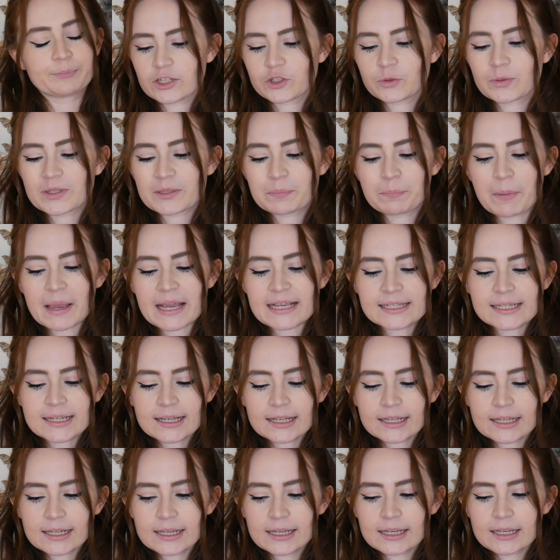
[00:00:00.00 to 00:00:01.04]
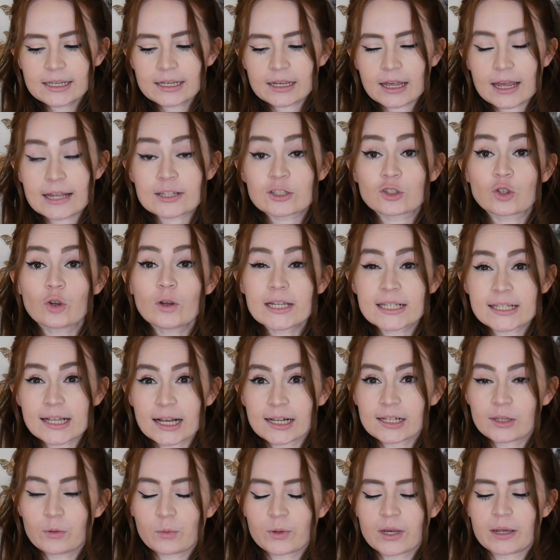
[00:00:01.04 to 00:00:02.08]
So it's not
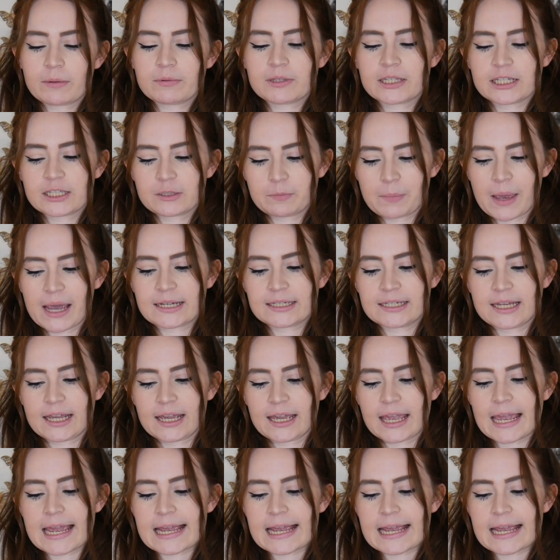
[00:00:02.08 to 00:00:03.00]
exactly what I was expecting.